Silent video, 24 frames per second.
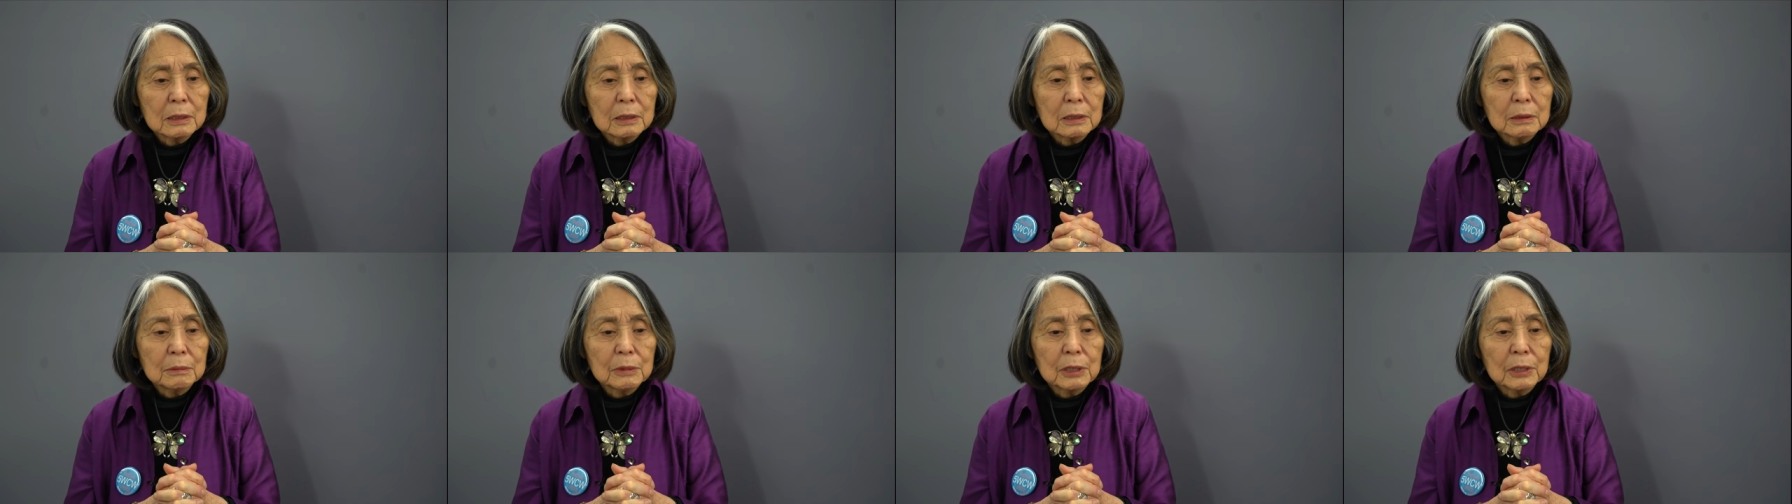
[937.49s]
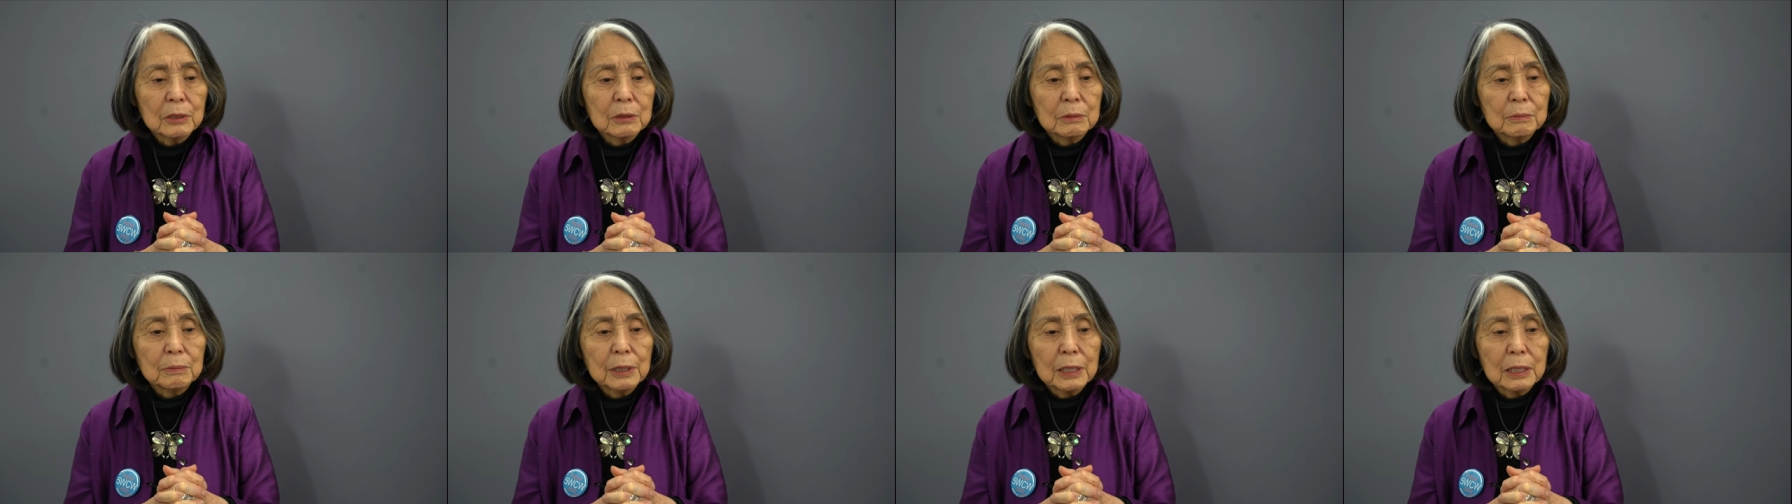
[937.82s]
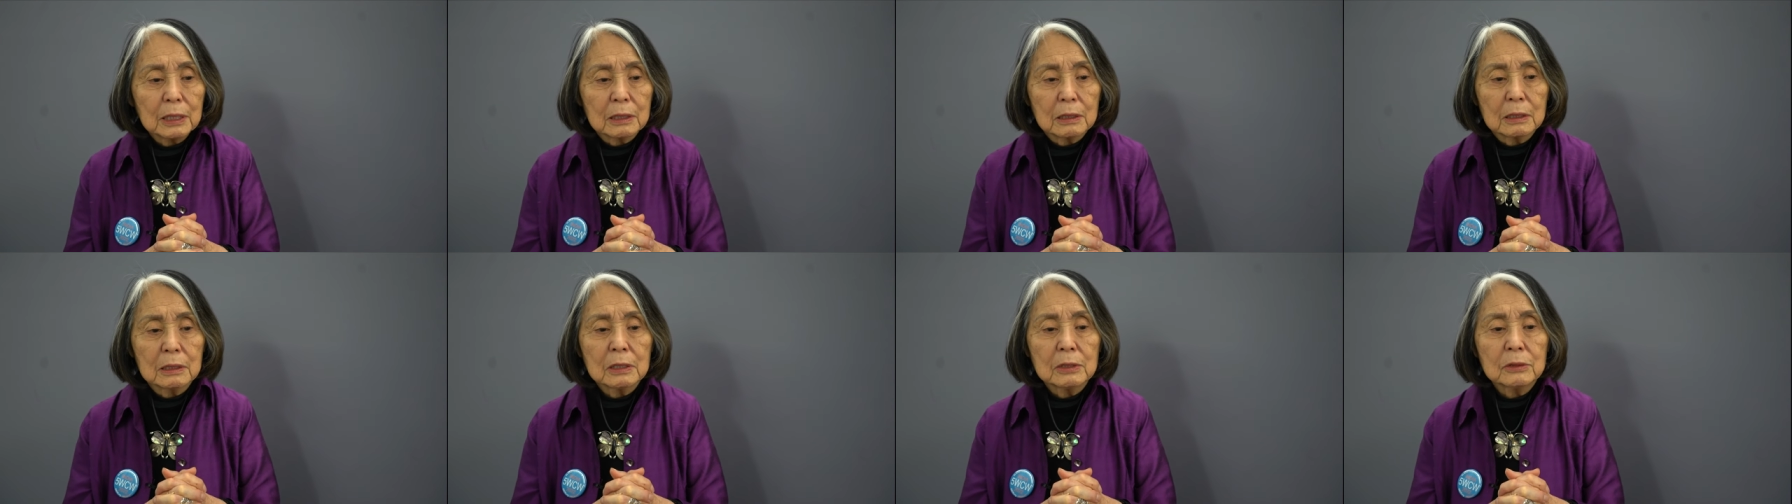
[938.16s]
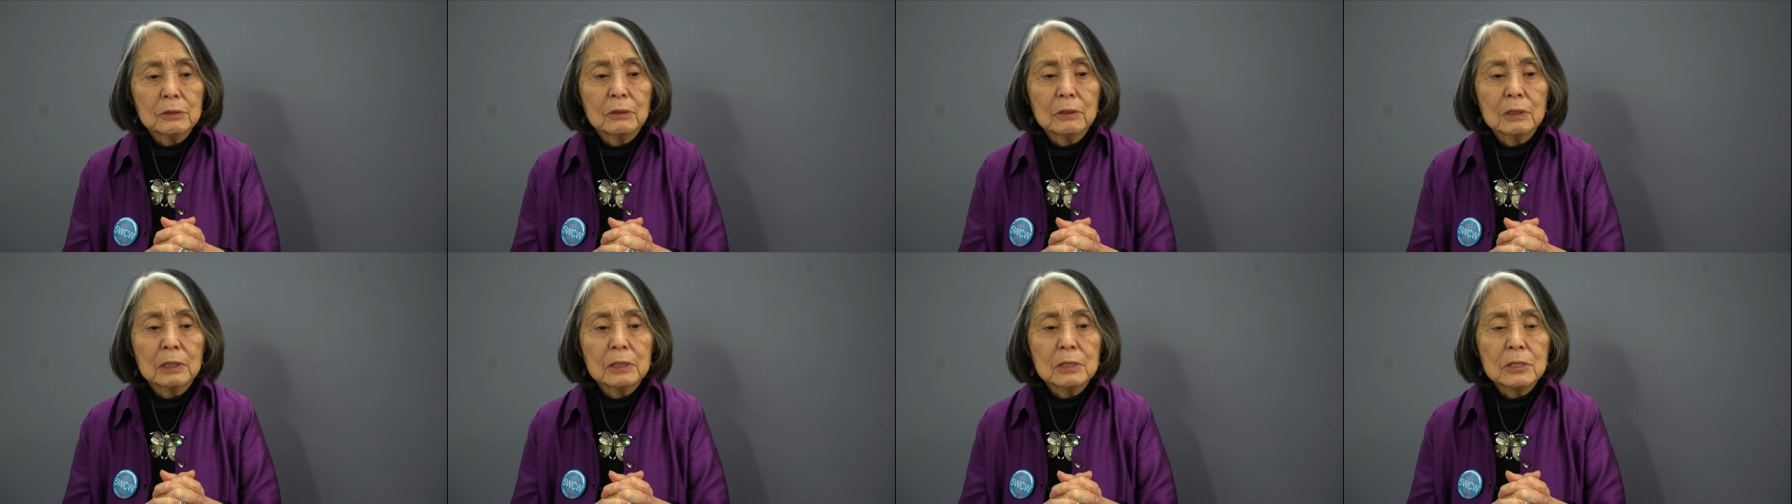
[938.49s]
the mother bear,
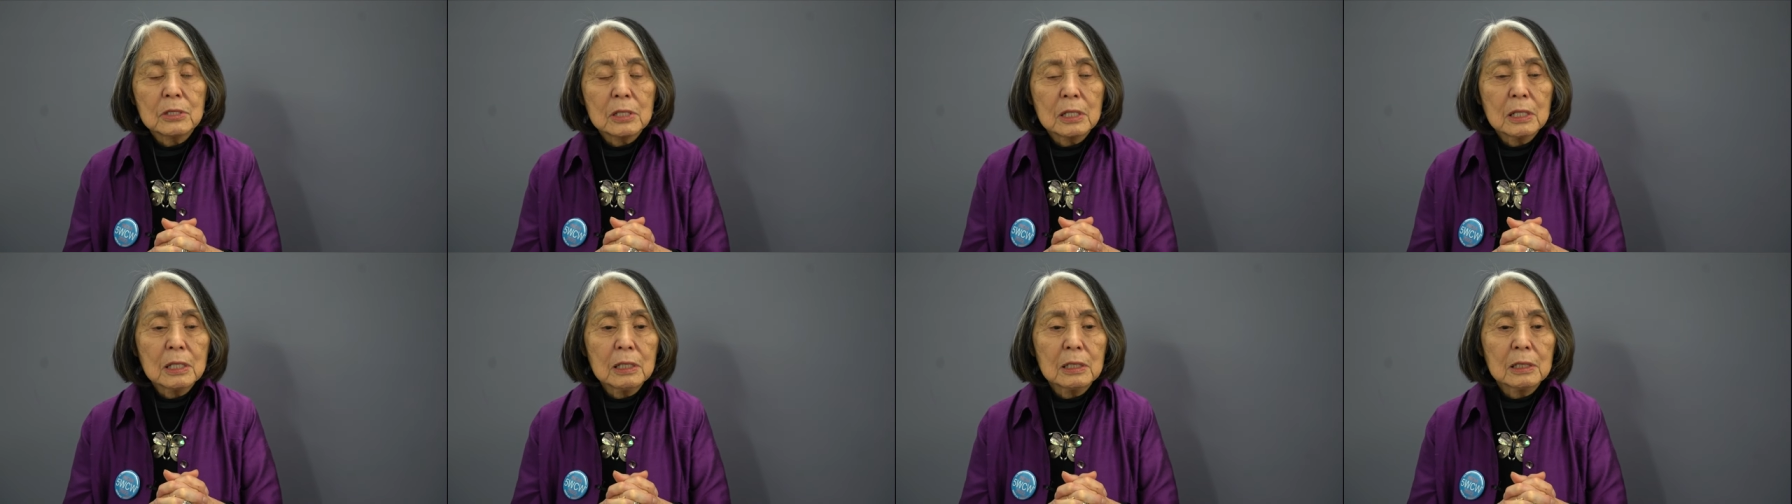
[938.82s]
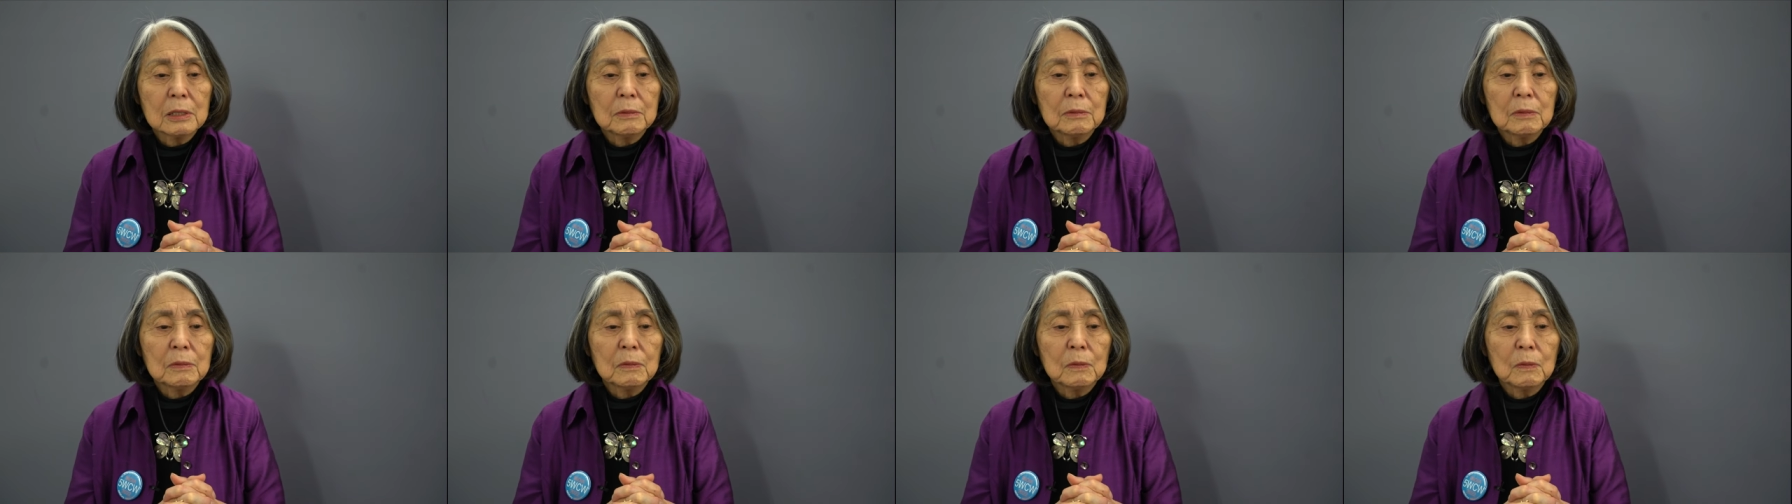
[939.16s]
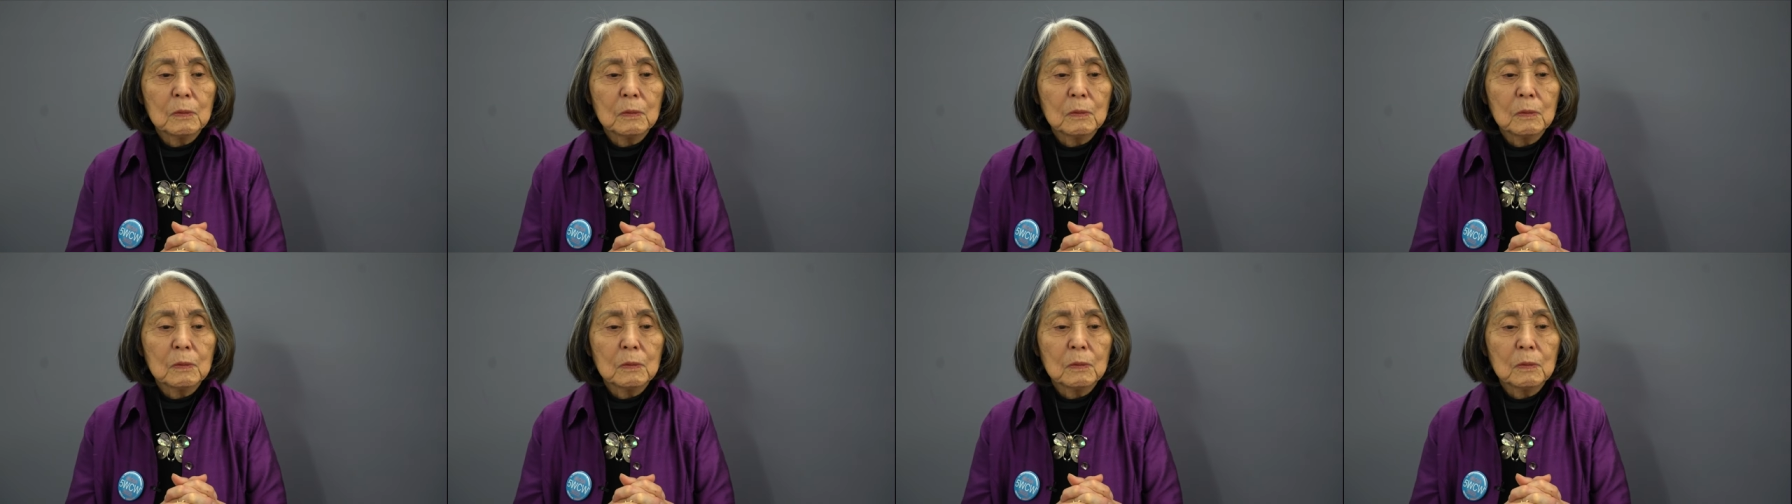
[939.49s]
so that she,